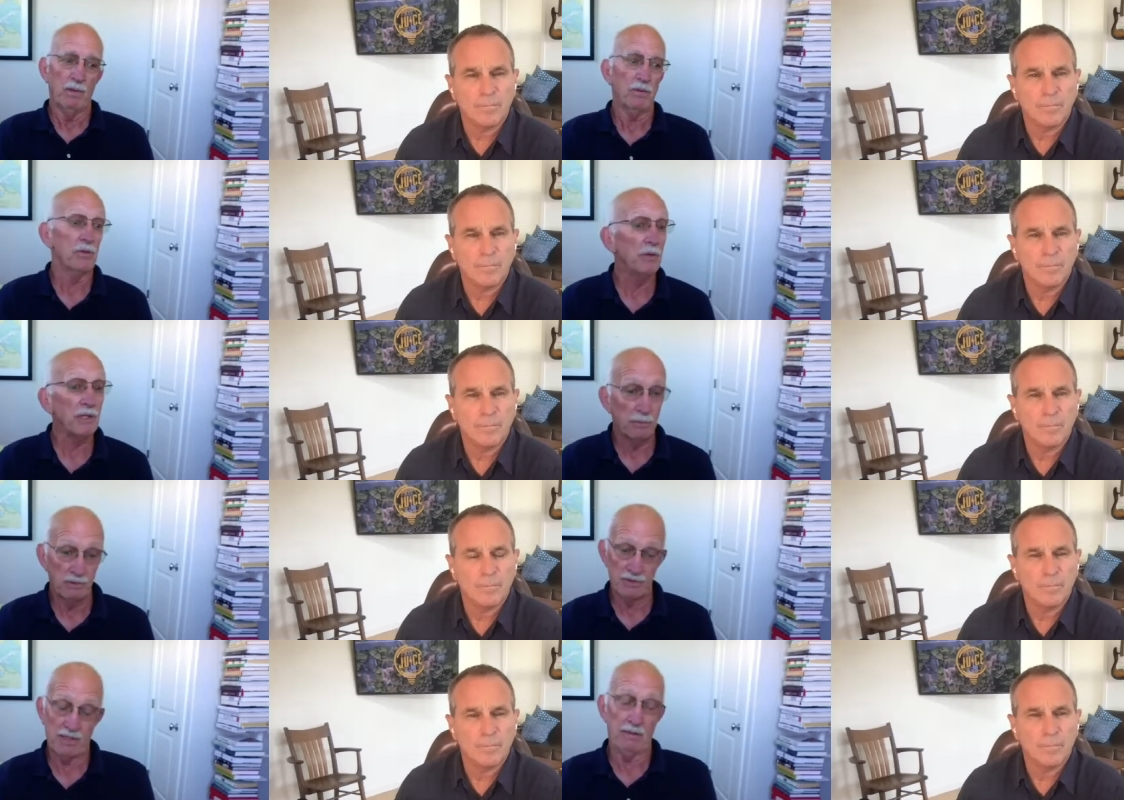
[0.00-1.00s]

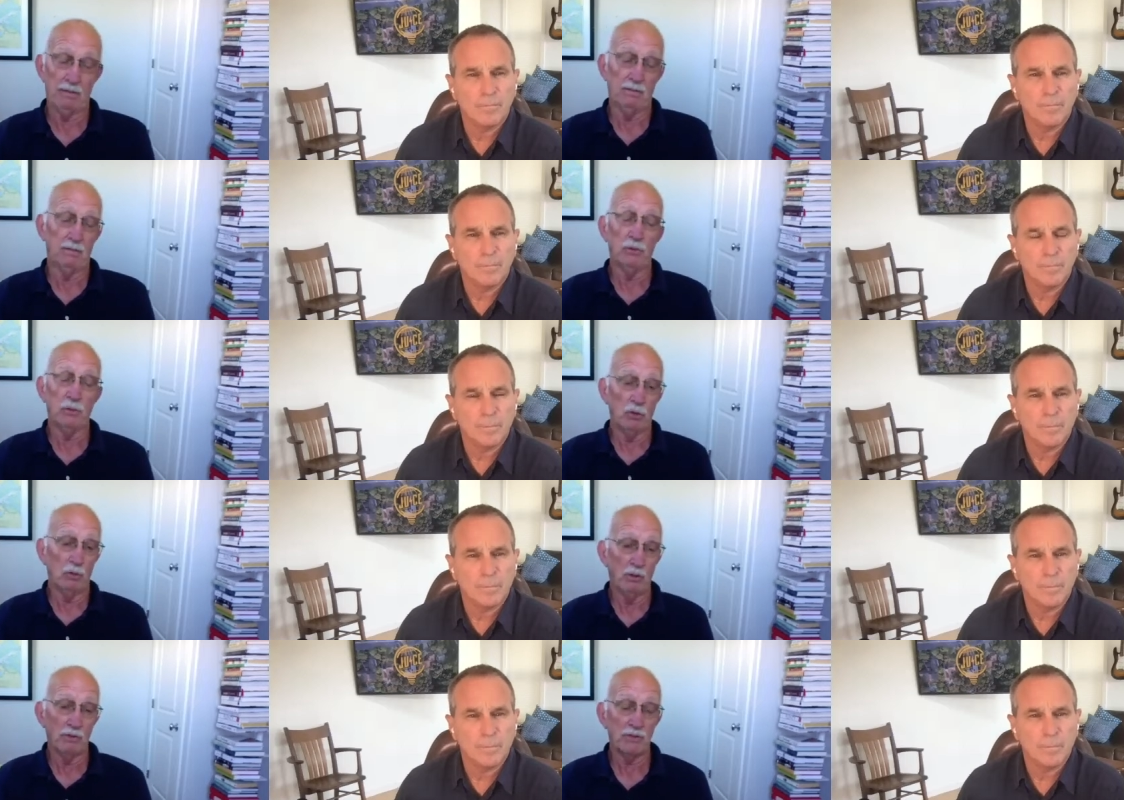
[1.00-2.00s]
Speaker 1: 30%
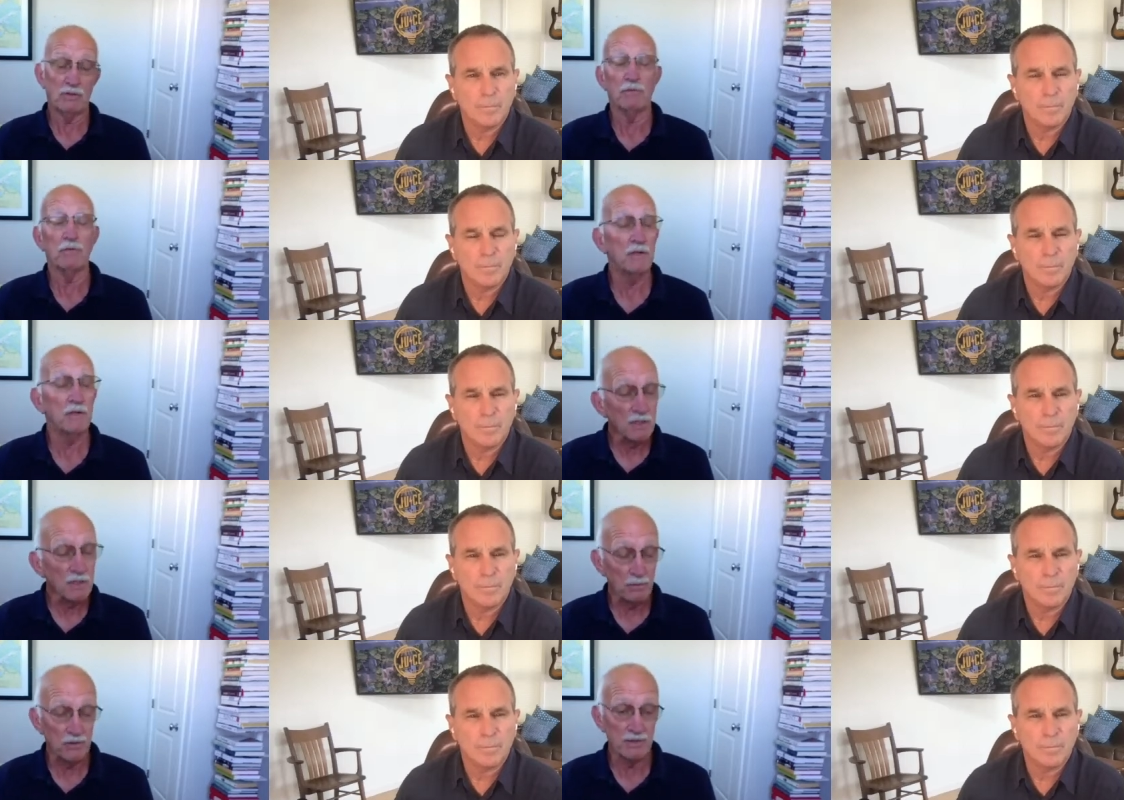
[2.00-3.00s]
renewables to
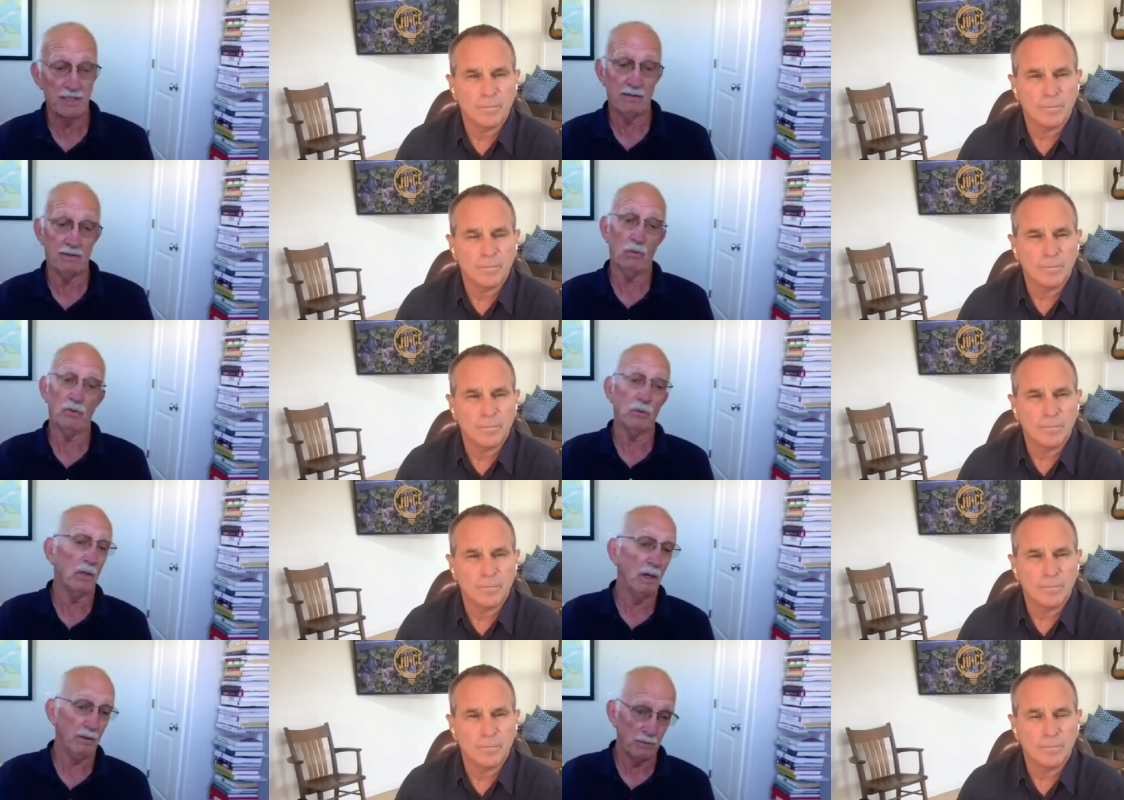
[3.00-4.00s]
50% or to
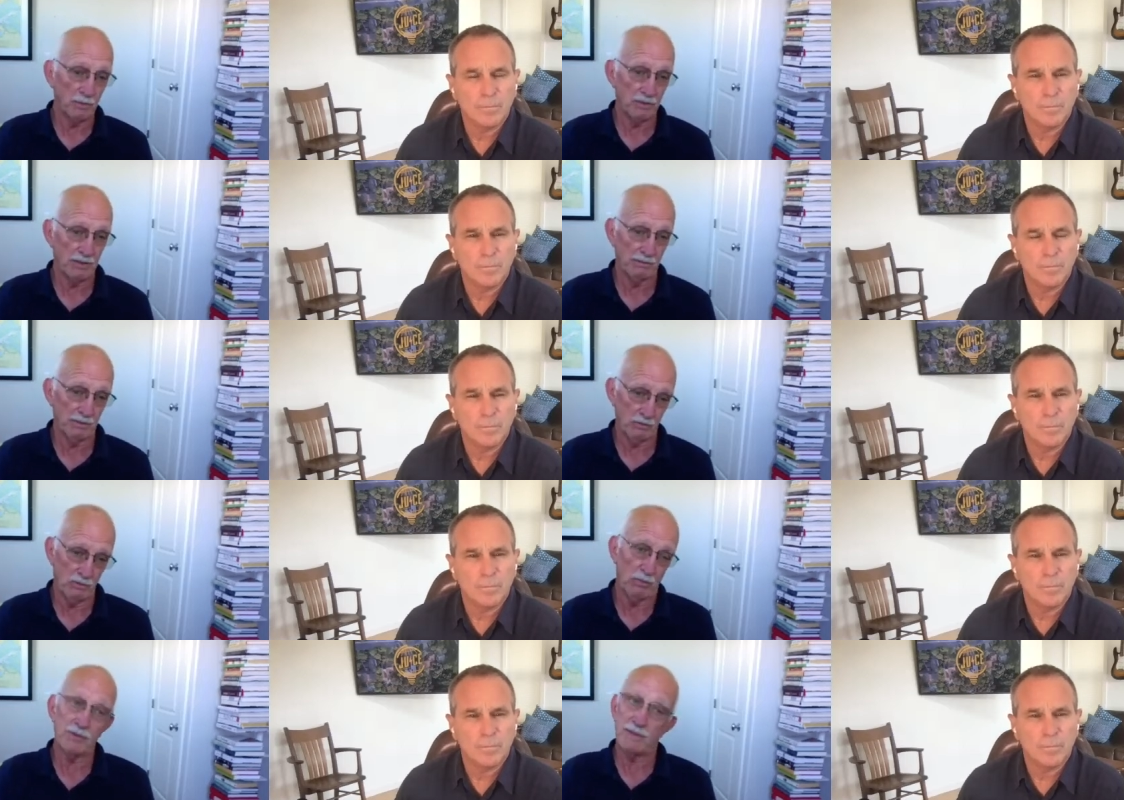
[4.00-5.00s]
100%
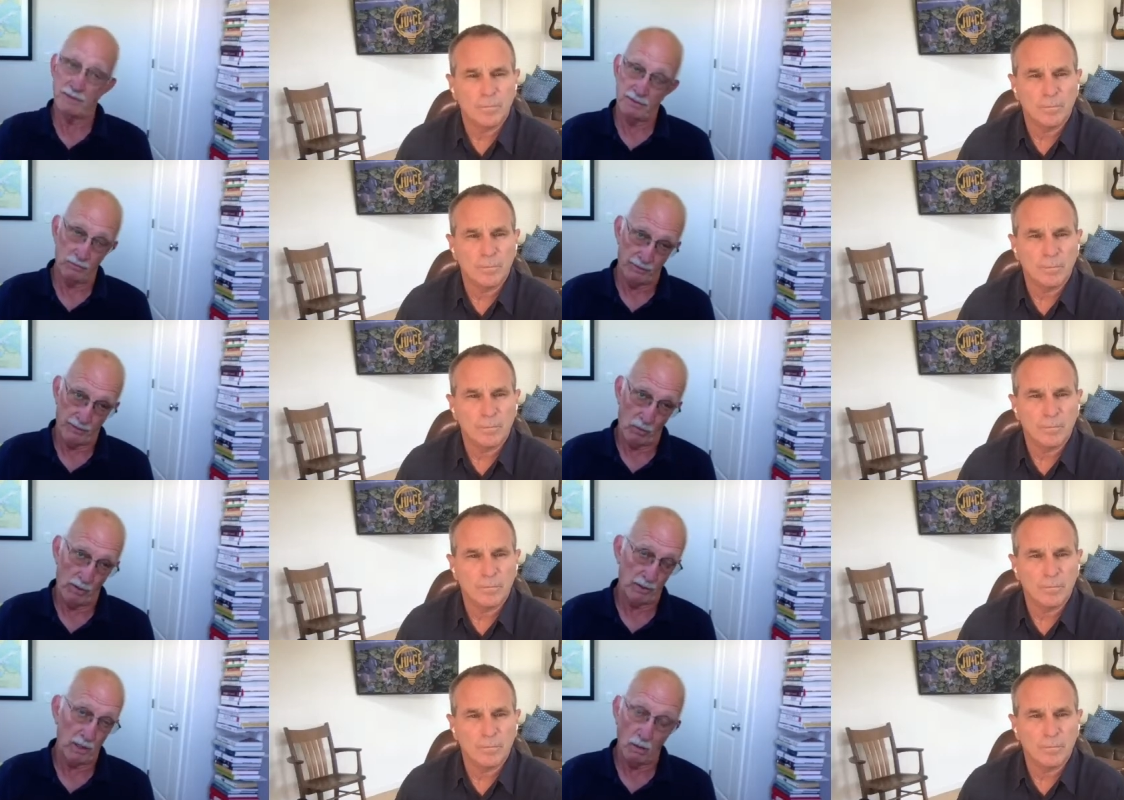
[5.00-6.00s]
renewables, is where they want
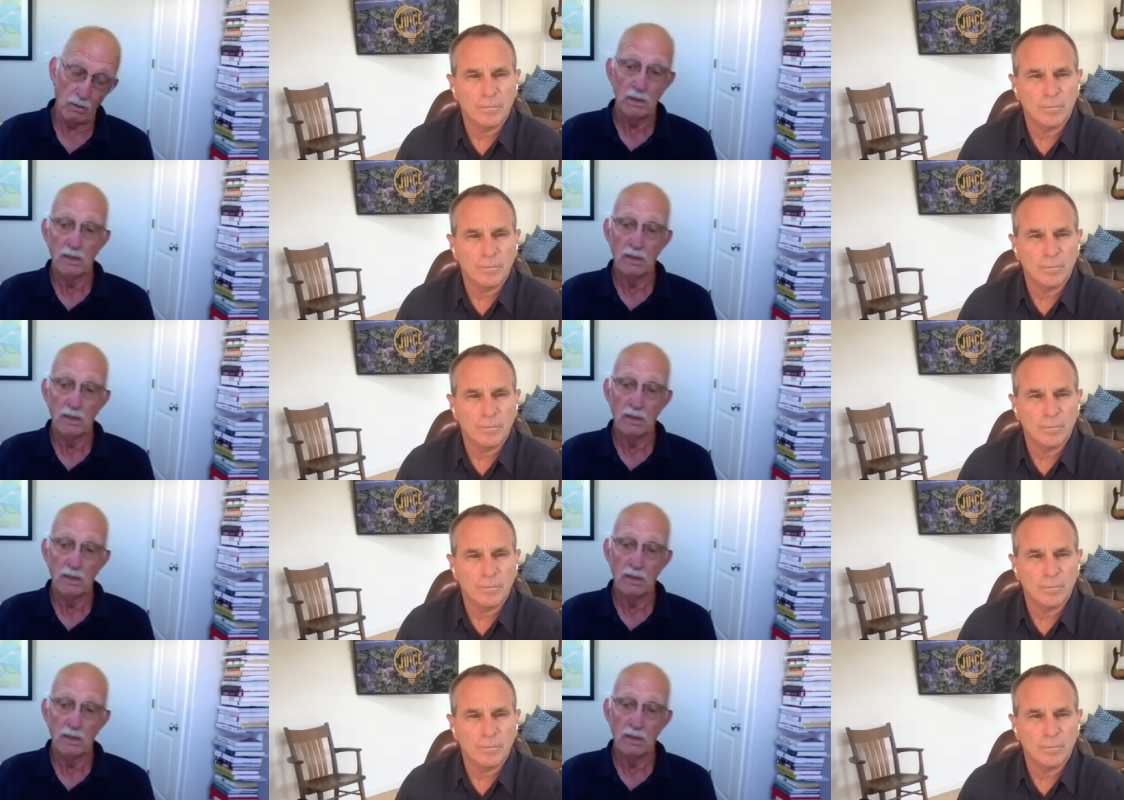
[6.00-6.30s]
to go,